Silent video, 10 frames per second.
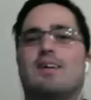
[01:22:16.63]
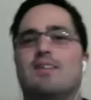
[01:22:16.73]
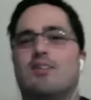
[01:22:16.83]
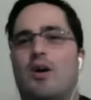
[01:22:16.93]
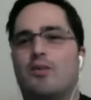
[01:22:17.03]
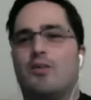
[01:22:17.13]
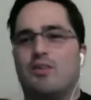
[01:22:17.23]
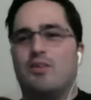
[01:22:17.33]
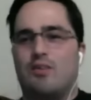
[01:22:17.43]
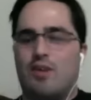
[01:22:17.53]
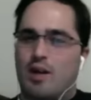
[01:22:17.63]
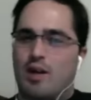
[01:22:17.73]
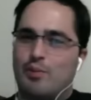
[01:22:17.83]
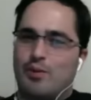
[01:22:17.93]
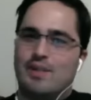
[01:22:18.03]
The tolerances are
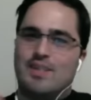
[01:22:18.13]
terrible.